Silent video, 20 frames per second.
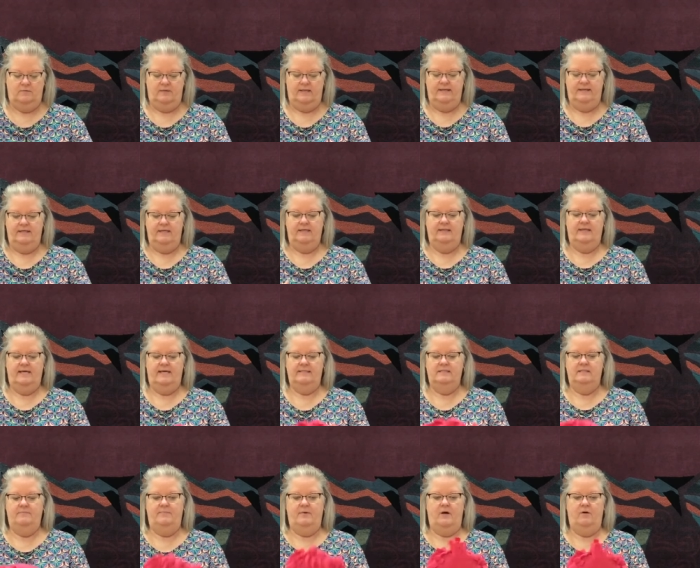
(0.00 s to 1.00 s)
I think that's
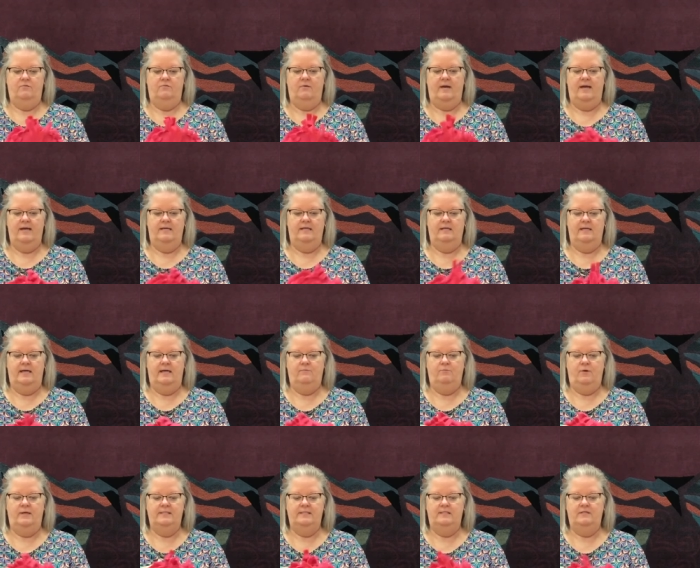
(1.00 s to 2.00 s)
about right. And
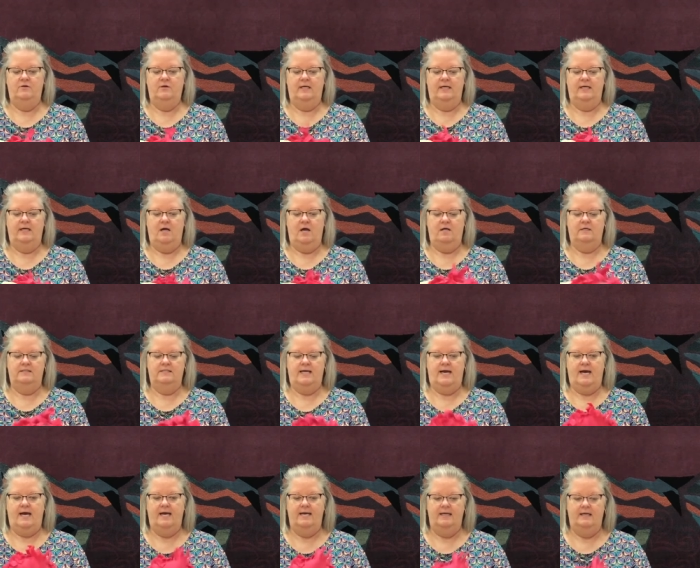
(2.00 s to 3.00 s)
once you get it all
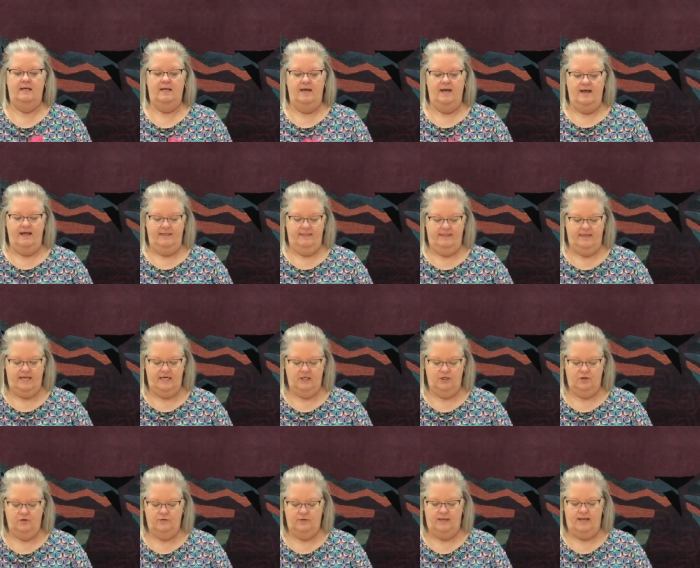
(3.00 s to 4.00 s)
tied, then
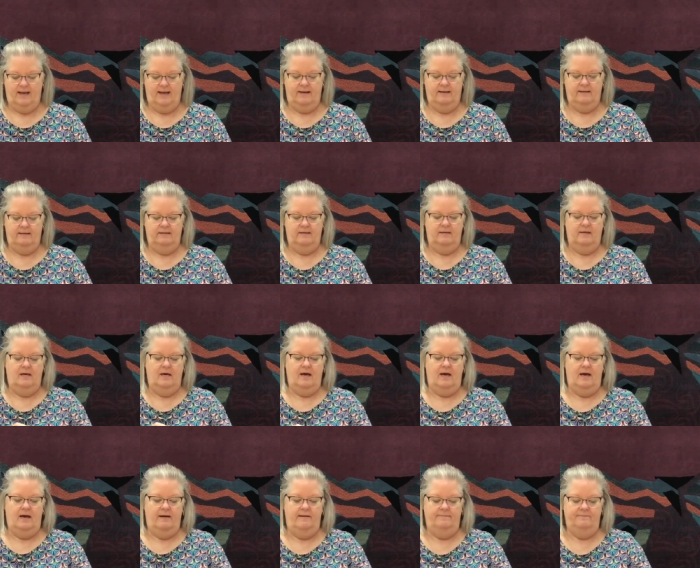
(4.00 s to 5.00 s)
you can
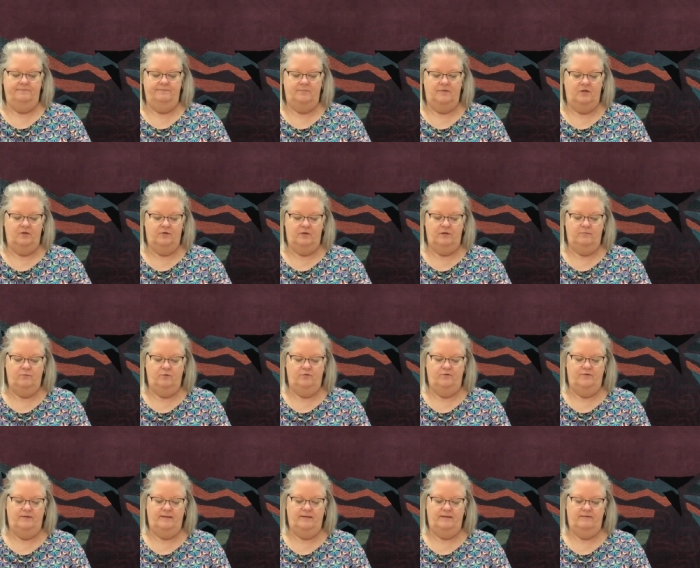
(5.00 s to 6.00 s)
um, you can
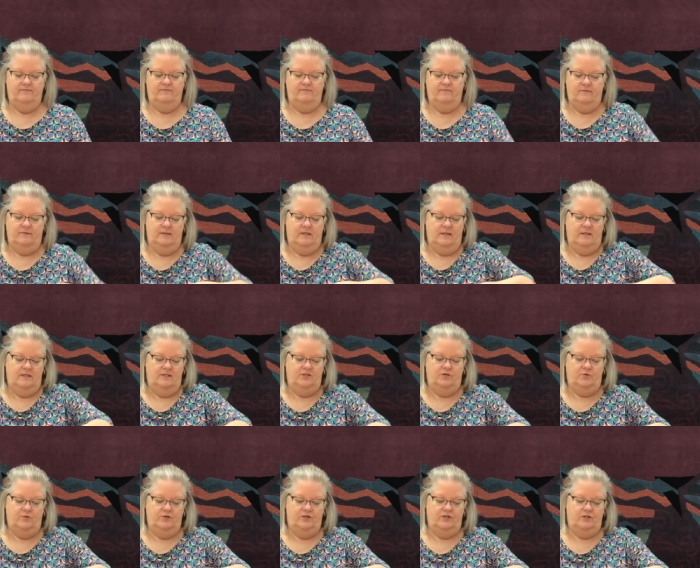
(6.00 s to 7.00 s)
move the
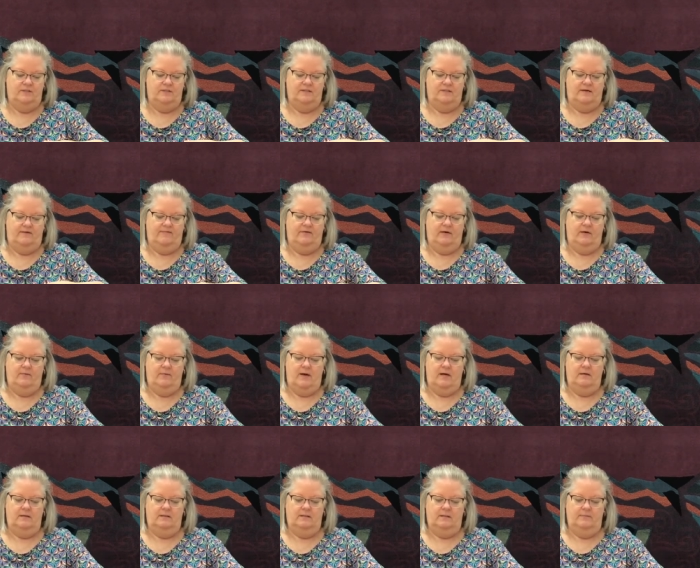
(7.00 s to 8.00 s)
squish the stuffing
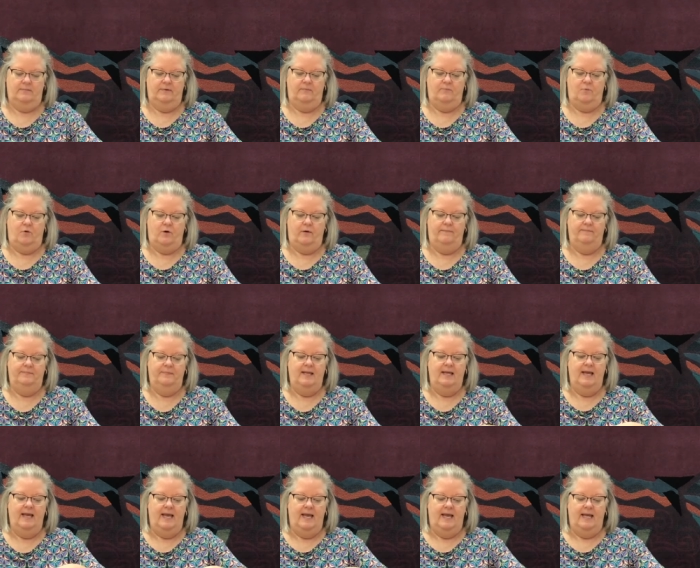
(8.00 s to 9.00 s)
around a little bit more.
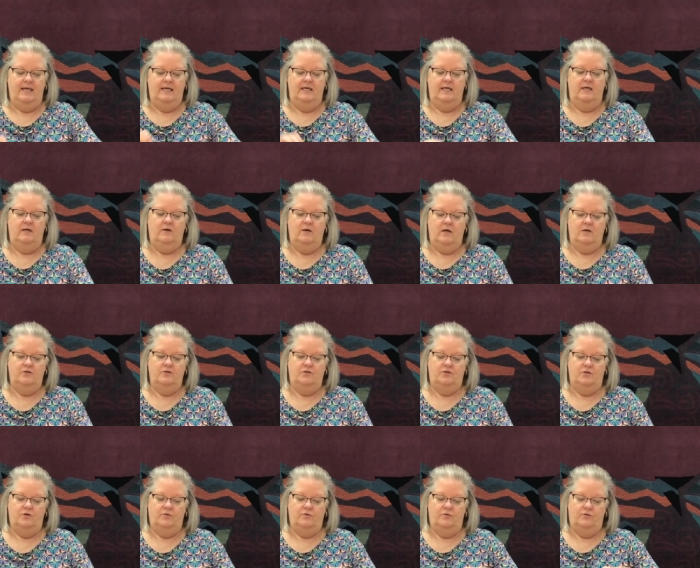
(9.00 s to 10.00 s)
And here I'll
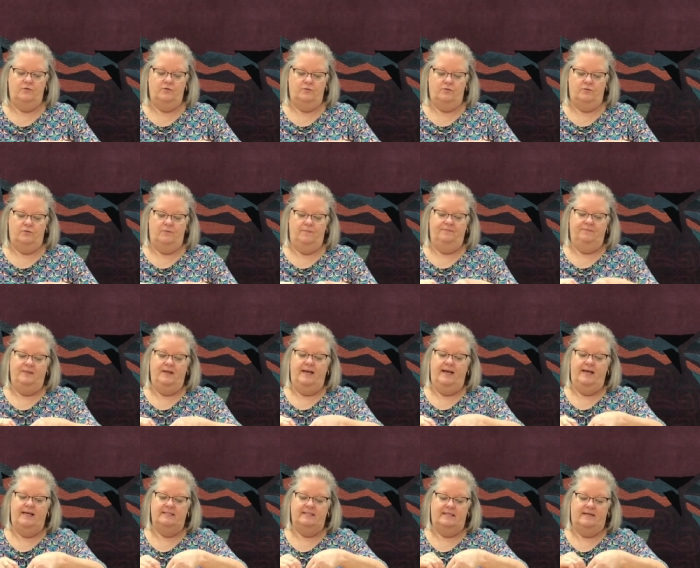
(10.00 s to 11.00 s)
show you
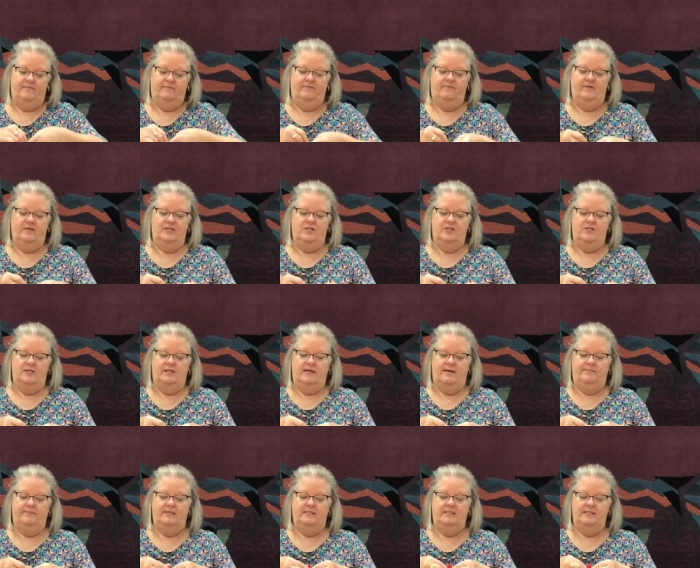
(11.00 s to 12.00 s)
as I'm finishing
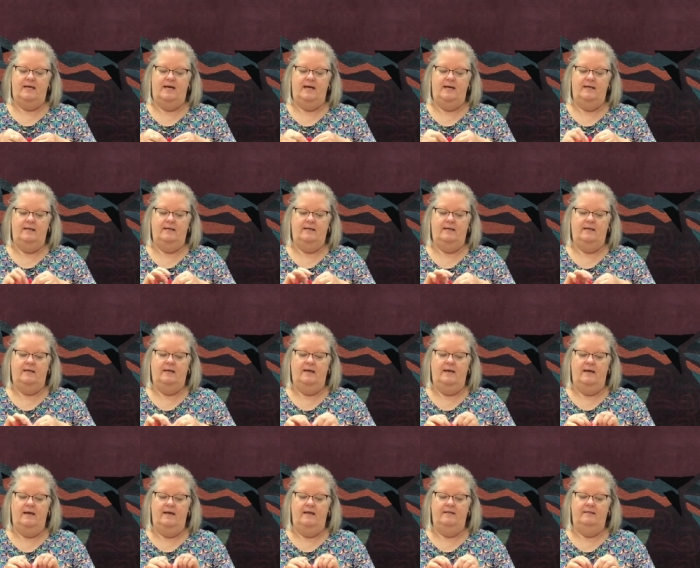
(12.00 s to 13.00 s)
up the tying
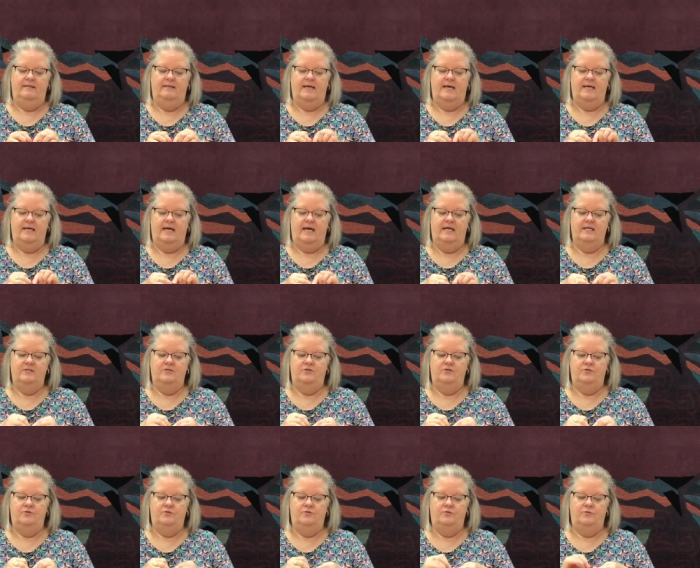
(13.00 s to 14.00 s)
that I
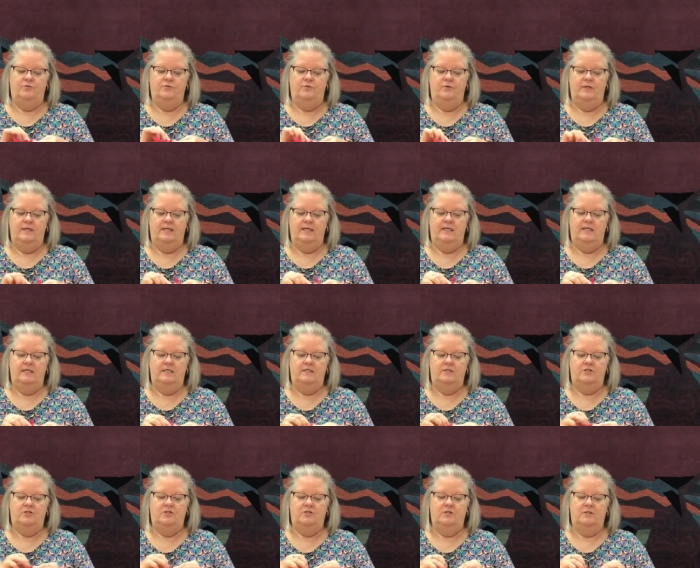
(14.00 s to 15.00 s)
do
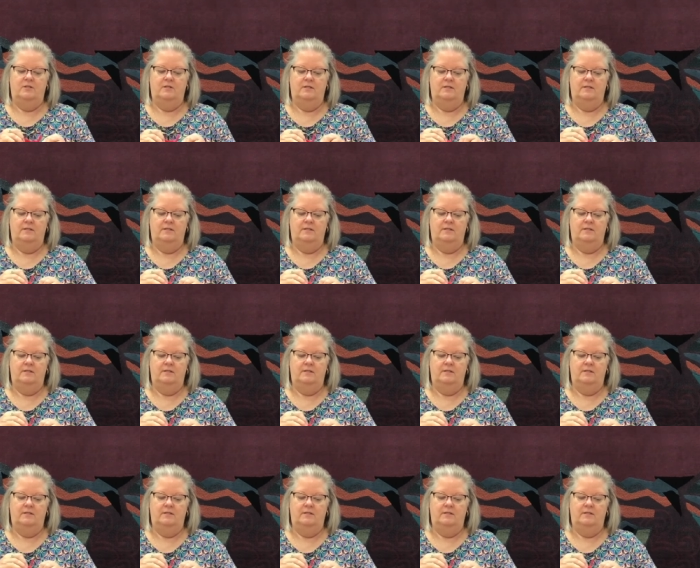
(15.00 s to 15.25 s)
each